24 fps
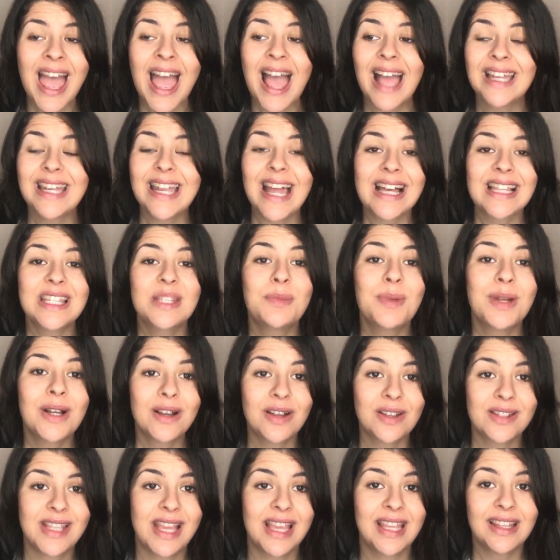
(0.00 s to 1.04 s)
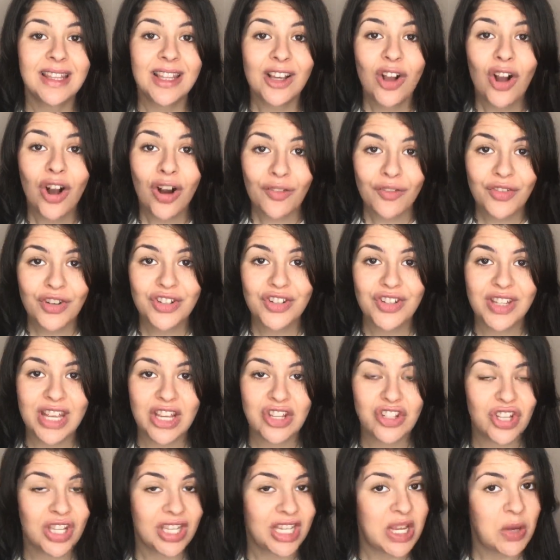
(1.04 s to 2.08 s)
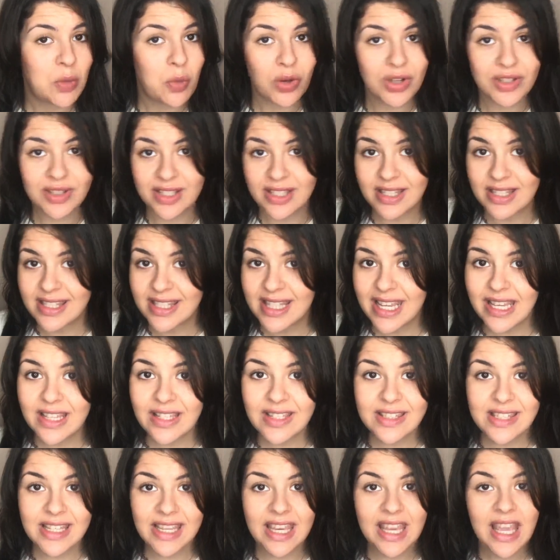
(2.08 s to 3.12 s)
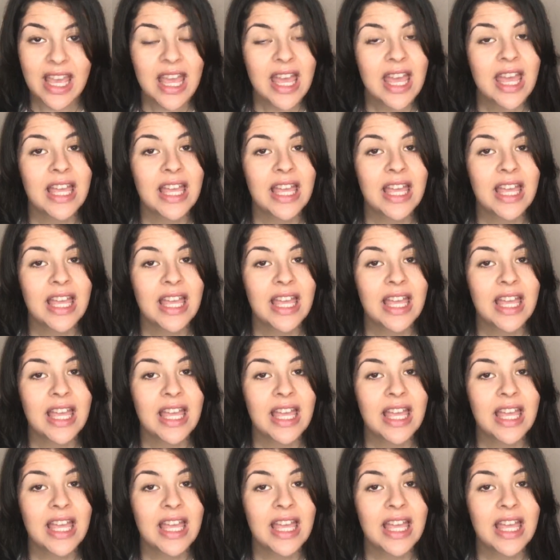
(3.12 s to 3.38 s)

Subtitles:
And that's because in the conversation he wasn't salesy,